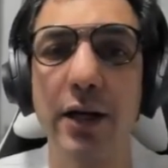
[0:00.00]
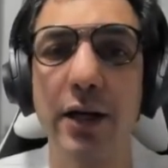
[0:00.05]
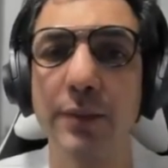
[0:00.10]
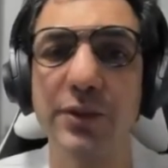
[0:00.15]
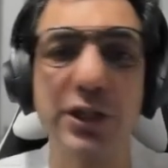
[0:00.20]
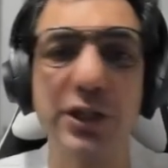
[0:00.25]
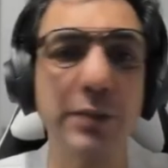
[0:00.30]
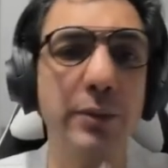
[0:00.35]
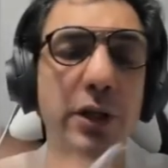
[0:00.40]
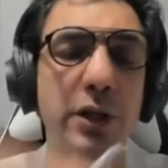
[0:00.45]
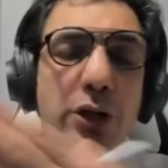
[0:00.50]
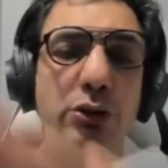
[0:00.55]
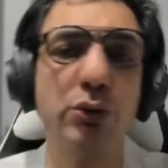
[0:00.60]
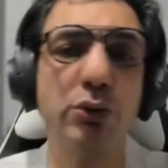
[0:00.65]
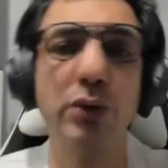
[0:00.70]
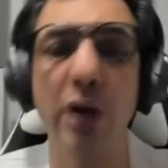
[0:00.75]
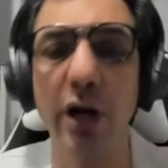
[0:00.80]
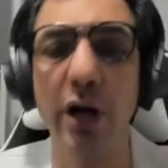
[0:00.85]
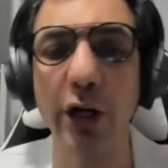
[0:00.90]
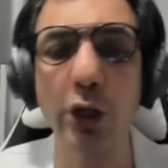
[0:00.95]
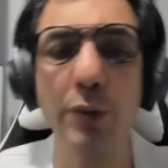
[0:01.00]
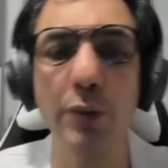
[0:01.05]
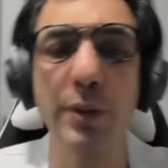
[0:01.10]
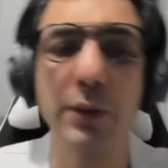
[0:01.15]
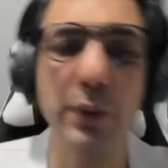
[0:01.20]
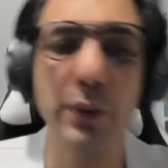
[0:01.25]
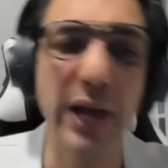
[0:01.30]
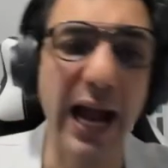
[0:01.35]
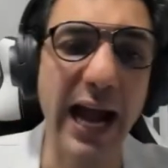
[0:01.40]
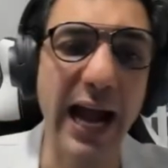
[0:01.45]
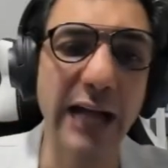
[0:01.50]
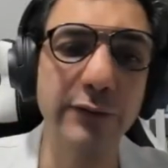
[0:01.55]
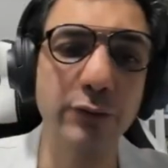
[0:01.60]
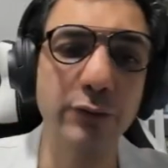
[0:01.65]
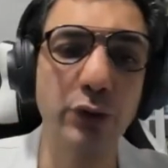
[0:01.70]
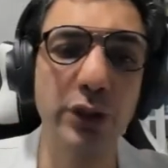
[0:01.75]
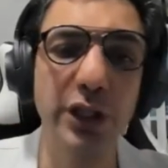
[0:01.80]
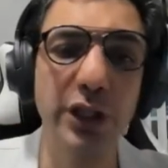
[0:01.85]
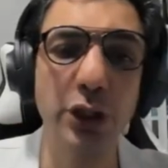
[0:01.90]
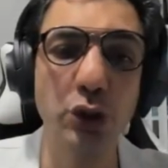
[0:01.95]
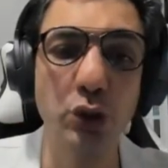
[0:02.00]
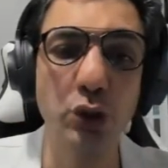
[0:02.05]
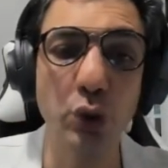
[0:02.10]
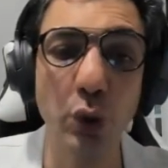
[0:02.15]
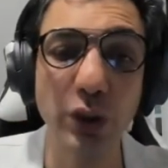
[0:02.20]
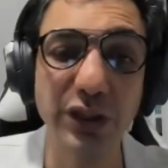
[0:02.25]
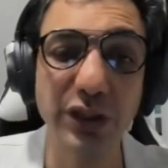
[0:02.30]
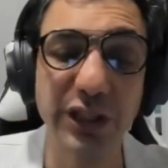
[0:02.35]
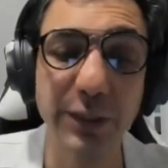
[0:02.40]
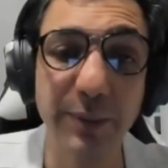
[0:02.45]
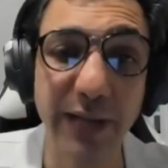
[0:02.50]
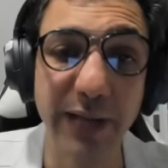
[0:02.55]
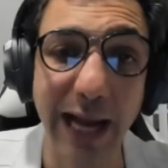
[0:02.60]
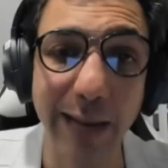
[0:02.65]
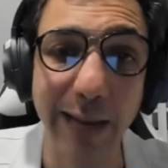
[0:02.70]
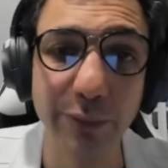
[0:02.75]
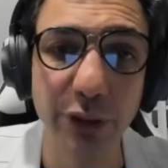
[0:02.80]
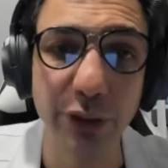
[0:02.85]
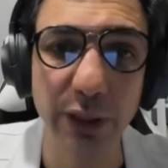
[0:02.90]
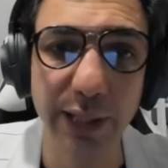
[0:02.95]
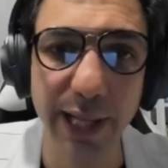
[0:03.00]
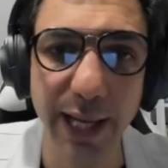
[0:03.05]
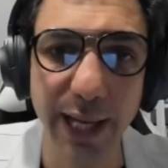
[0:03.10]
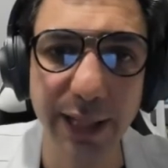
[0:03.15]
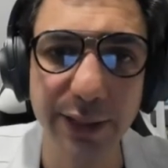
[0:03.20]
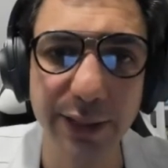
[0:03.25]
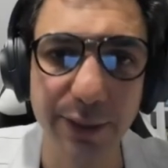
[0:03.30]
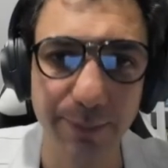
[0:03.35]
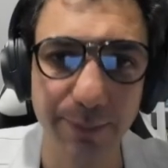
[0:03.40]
similar to the argument we had for the short-term capital gains.